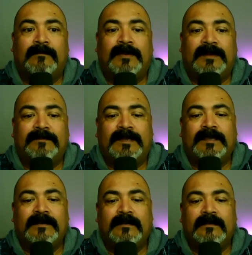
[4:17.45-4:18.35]
but
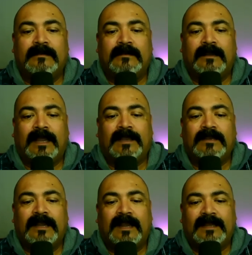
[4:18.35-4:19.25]
Peter, I
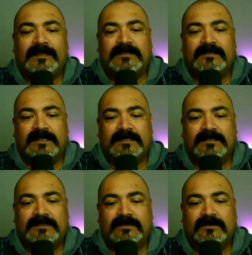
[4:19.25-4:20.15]
like to look at
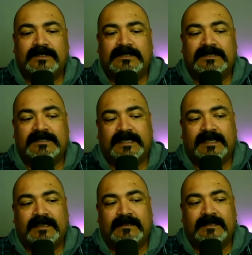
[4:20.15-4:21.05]
this story to
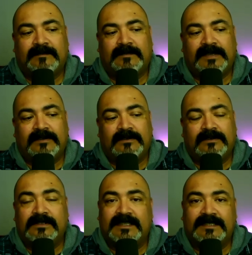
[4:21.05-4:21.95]
say that Peter
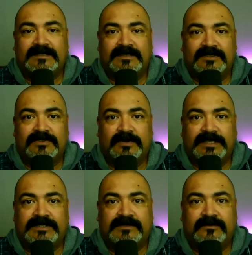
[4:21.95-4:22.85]
looked at his
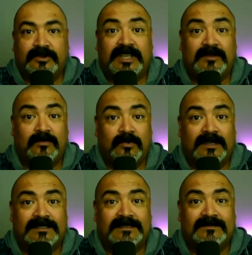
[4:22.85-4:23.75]
situation where
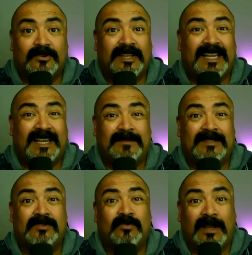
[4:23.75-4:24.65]
he had
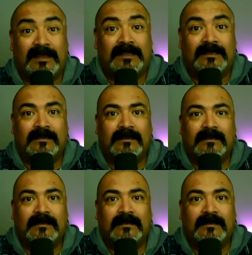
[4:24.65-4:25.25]
been dwelling